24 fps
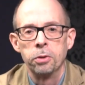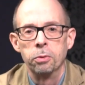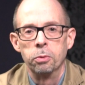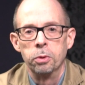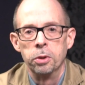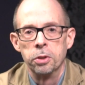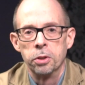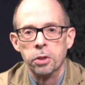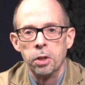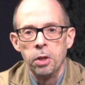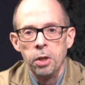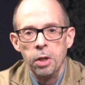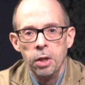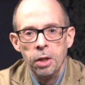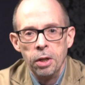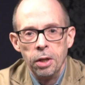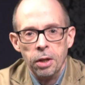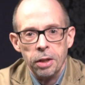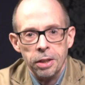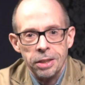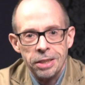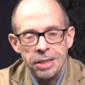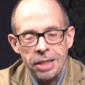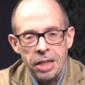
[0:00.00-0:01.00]
It was
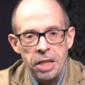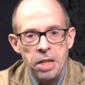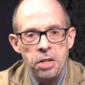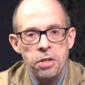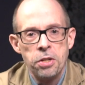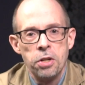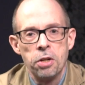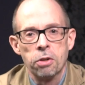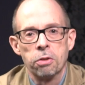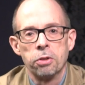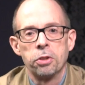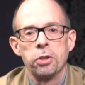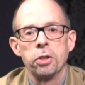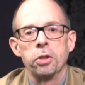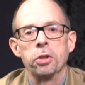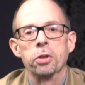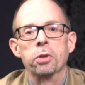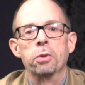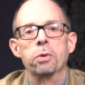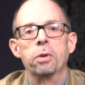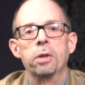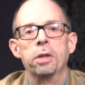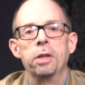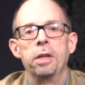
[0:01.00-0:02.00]
10 years
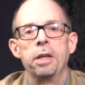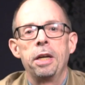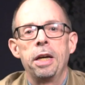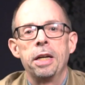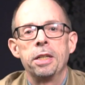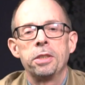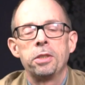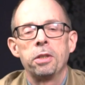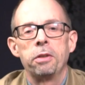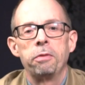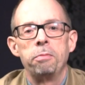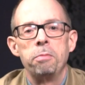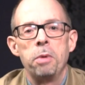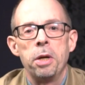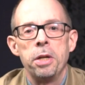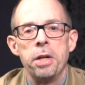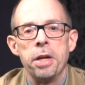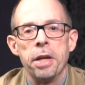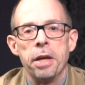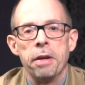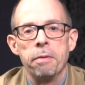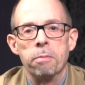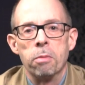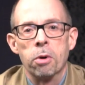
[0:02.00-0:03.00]
ago, as of
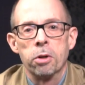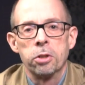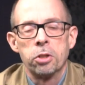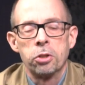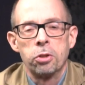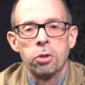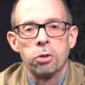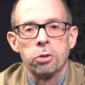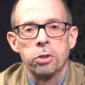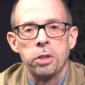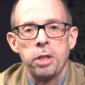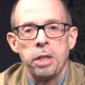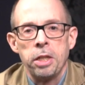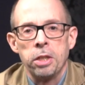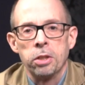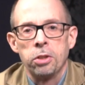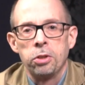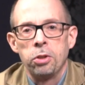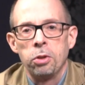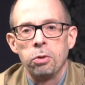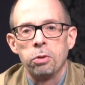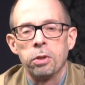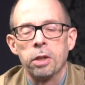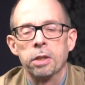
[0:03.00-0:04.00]
Monday, March
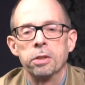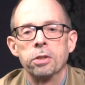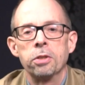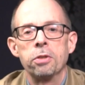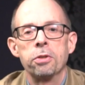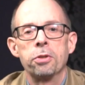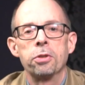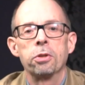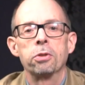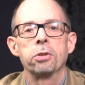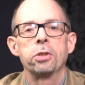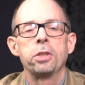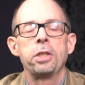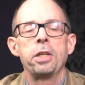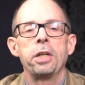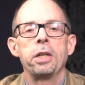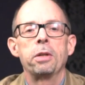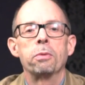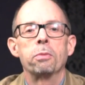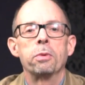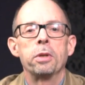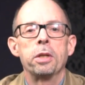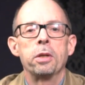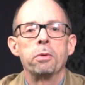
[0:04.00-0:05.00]
13th,
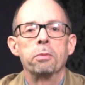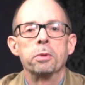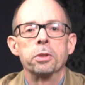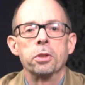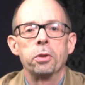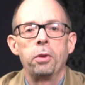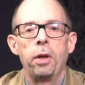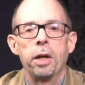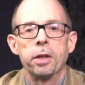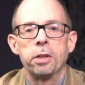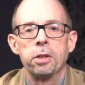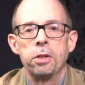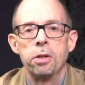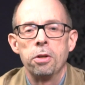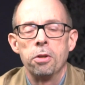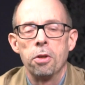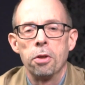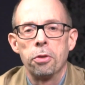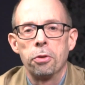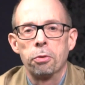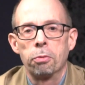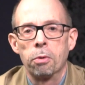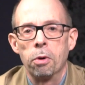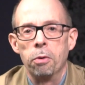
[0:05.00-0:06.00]
2013, when he was elected to
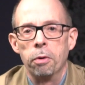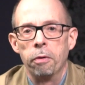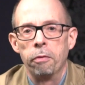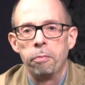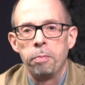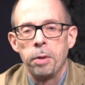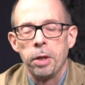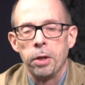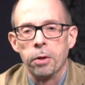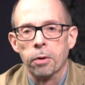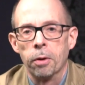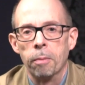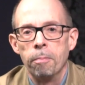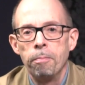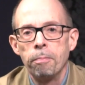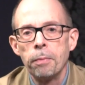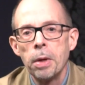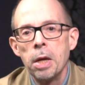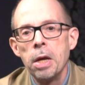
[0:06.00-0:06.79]
the throne of Peter.